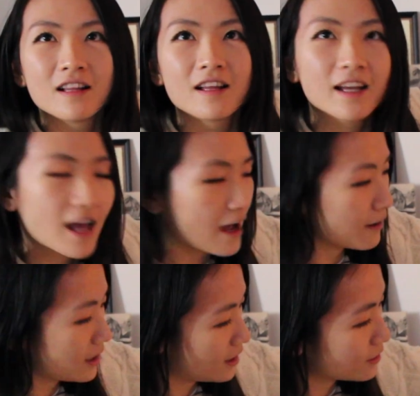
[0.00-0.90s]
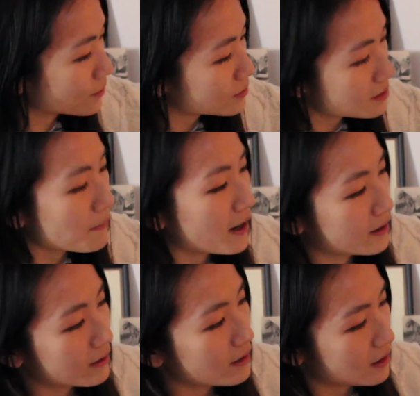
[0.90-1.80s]
Like how he used the
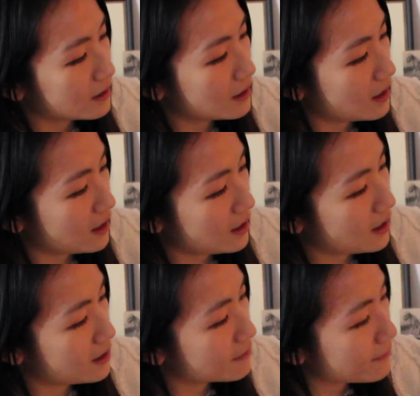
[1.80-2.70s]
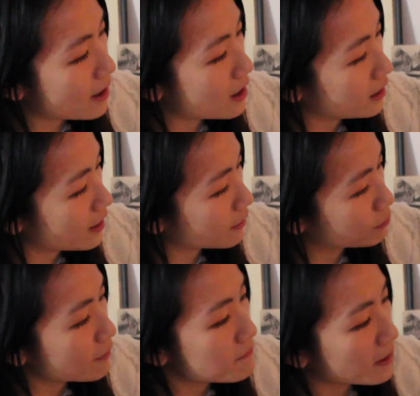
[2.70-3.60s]
panel in a very like
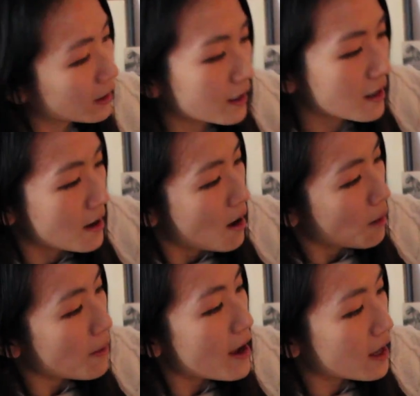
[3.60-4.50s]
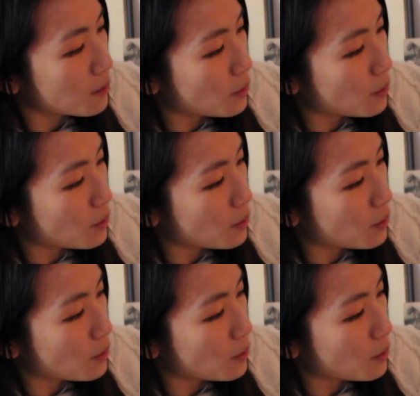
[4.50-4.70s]
rhythmic way.